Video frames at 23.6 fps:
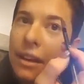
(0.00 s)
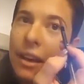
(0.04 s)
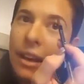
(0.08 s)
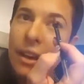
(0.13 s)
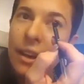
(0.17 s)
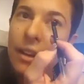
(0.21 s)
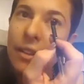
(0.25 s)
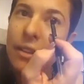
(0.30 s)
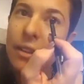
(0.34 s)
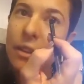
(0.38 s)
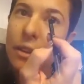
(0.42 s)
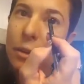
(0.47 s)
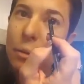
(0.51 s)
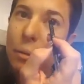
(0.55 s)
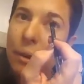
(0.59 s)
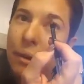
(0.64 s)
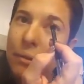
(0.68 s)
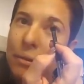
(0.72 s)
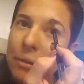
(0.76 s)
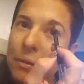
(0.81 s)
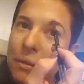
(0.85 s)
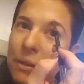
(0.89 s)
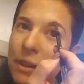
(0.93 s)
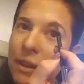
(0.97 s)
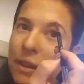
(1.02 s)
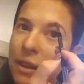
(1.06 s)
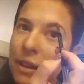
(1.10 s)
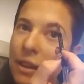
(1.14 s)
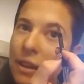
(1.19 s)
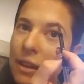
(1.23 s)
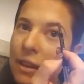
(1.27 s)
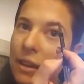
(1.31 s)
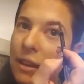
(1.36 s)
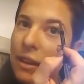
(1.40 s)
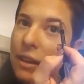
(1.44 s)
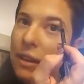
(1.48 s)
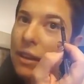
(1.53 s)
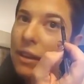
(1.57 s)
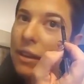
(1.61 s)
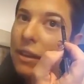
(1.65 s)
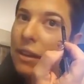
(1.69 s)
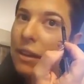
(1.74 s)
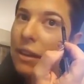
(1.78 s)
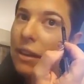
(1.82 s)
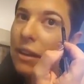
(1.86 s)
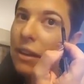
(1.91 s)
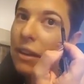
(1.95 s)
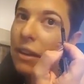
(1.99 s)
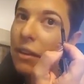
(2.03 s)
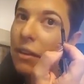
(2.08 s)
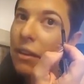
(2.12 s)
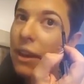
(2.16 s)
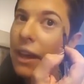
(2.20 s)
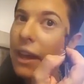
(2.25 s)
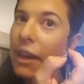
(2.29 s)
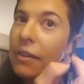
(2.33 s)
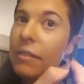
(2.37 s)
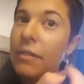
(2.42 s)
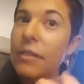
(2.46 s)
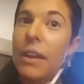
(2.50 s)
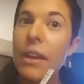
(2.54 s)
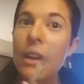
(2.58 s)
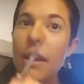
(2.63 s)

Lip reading: And I think you probably know that.